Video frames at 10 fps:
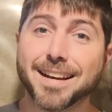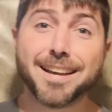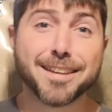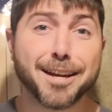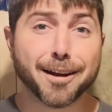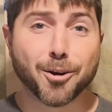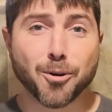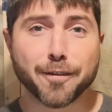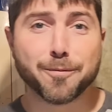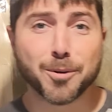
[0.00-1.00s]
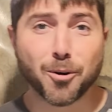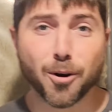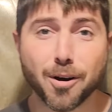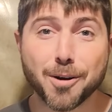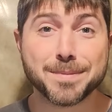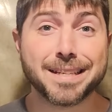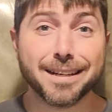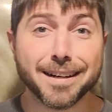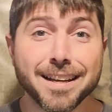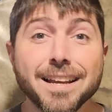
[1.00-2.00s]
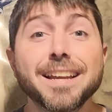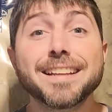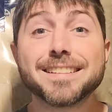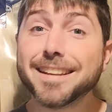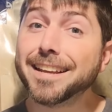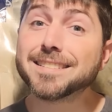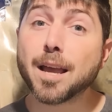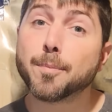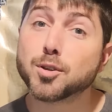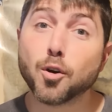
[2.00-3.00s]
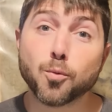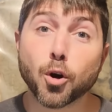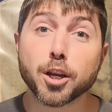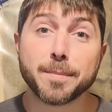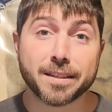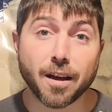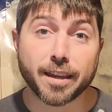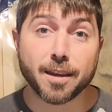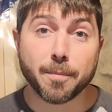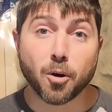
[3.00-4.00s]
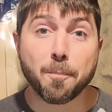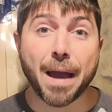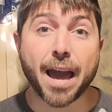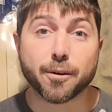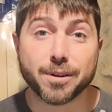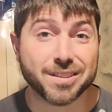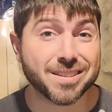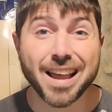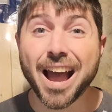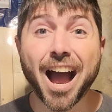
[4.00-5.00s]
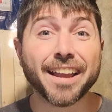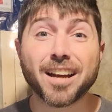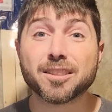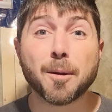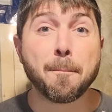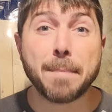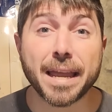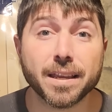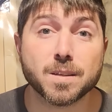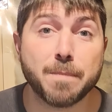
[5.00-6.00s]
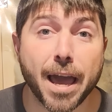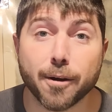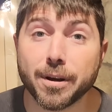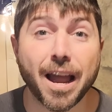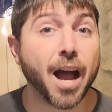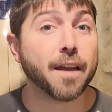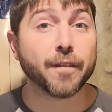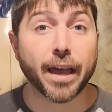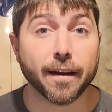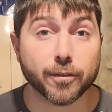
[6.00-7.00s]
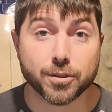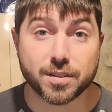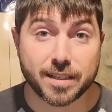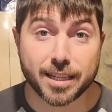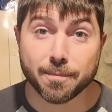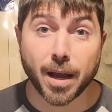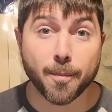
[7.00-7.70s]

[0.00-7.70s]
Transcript: Hi there, Corey from Decor Homes here. In today's episode, we're going to be talking about batteries. I got the biggest battery I've ever seen by